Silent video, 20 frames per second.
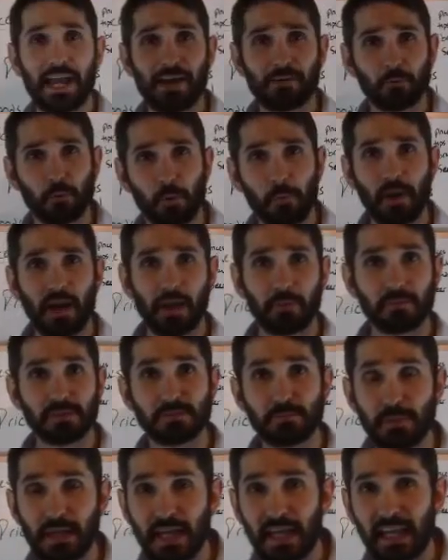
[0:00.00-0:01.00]
everyone, my name
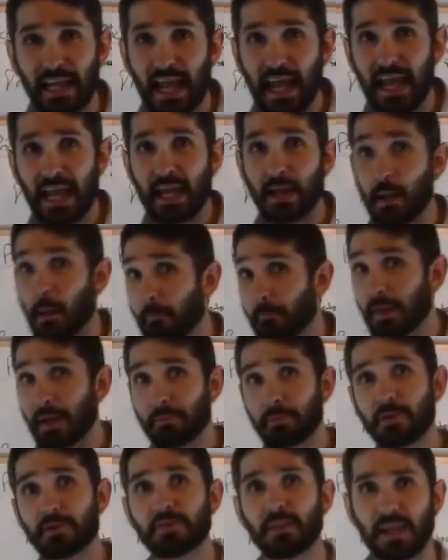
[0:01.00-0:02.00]
is Ben, and
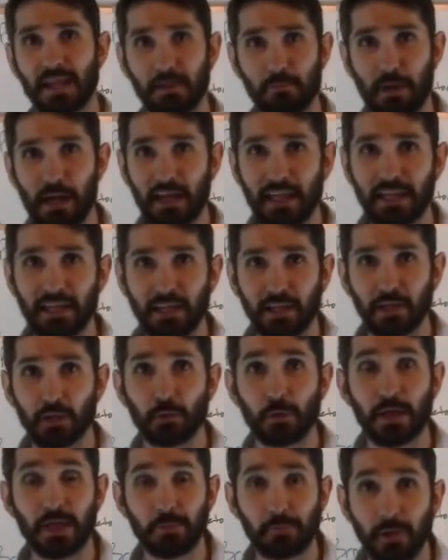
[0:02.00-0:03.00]
maybe you're thinking about getting a new
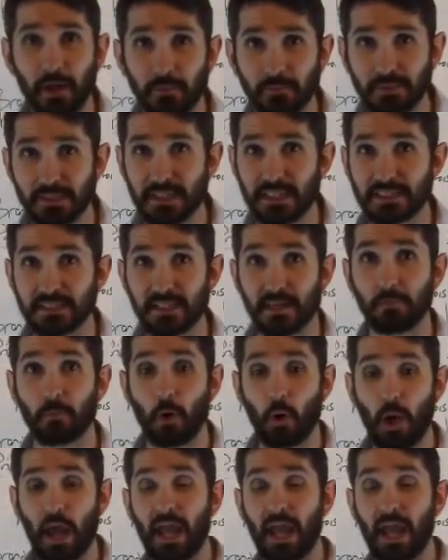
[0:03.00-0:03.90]
heat pump system.